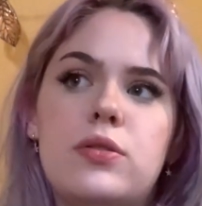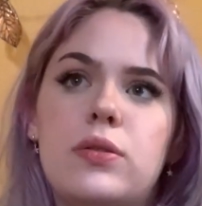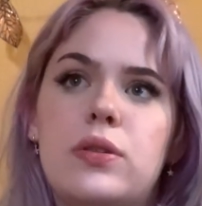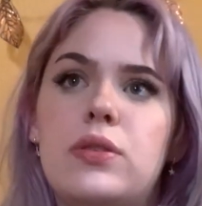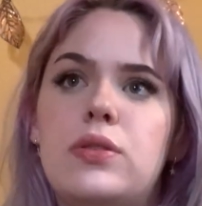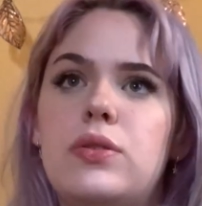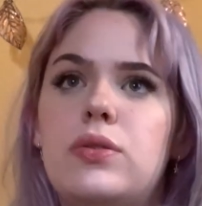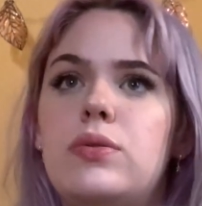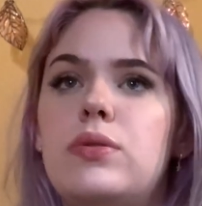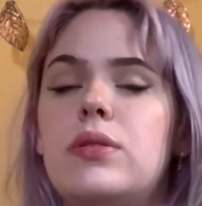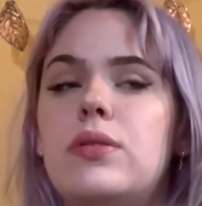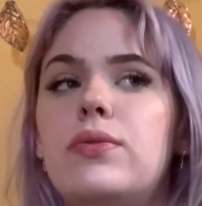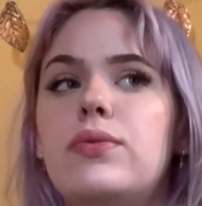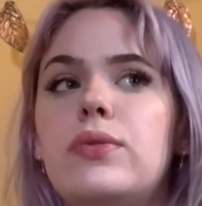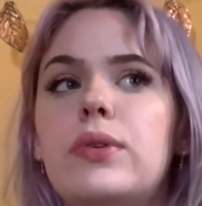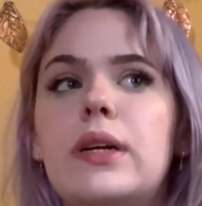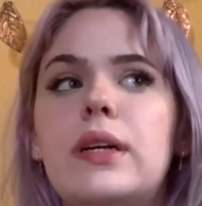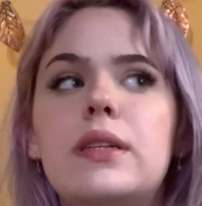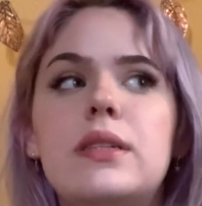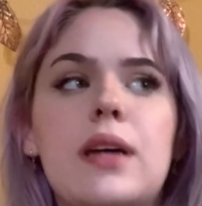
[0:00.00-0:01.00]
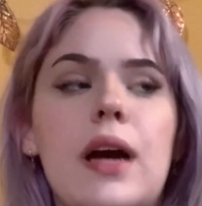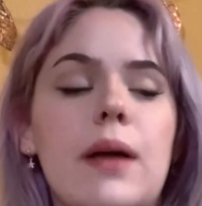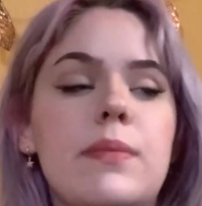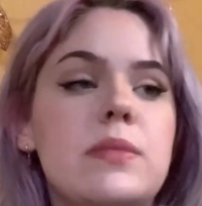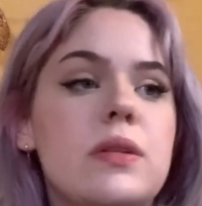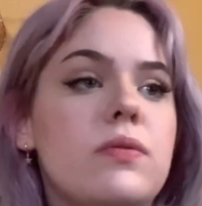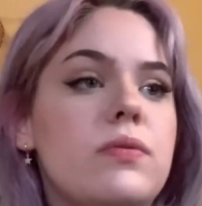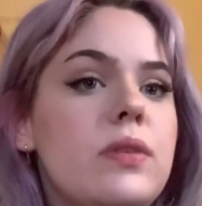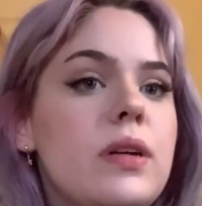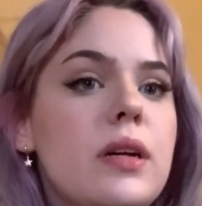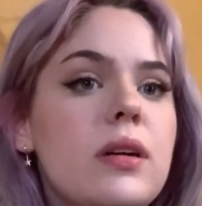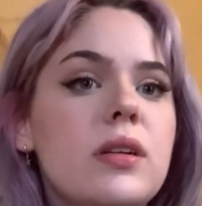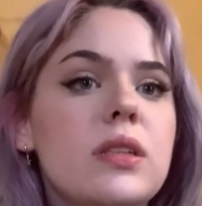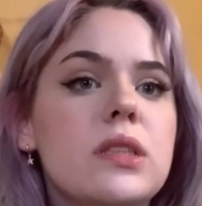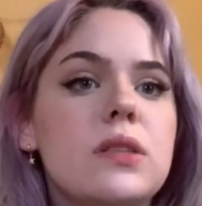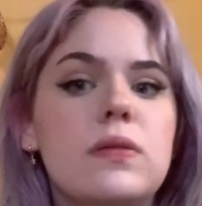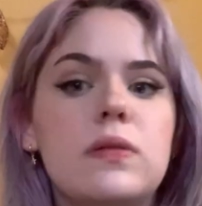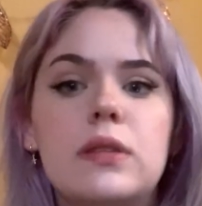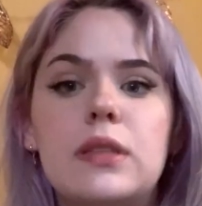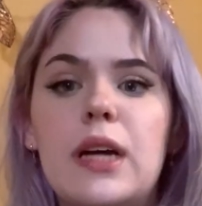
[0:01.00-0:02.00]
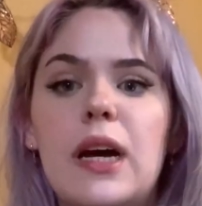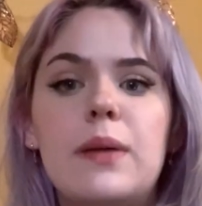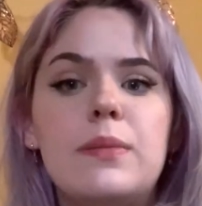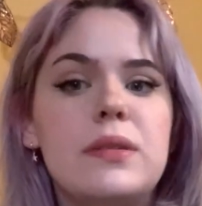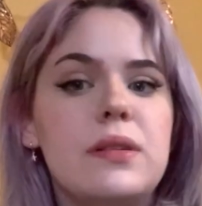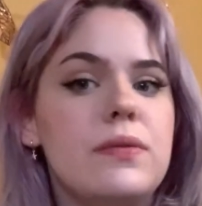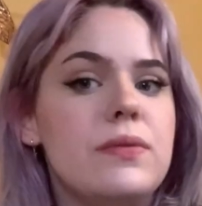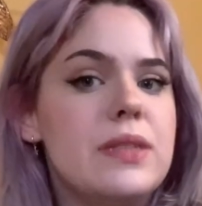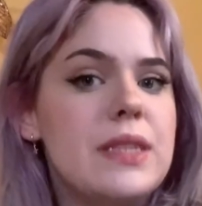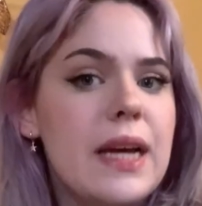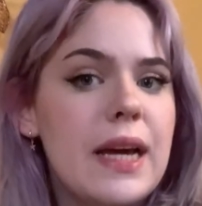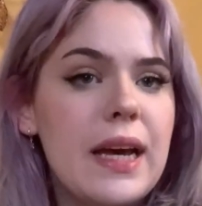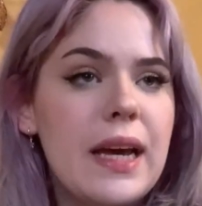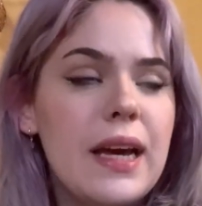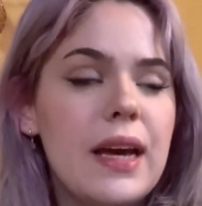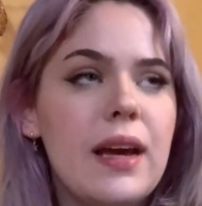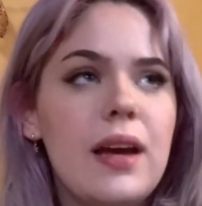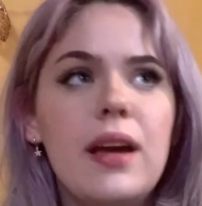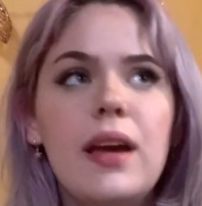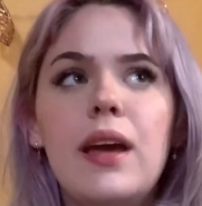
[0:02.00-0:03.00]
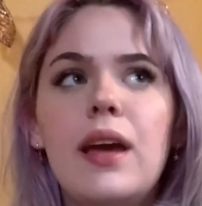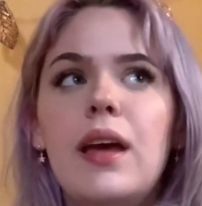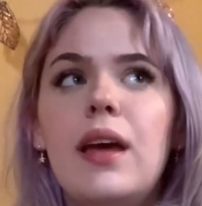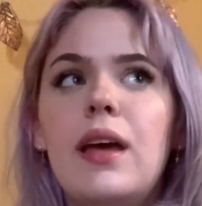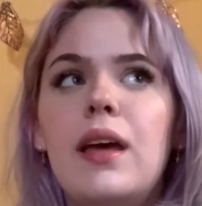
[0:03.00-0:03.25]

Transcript: you could do different times of year, different times of day.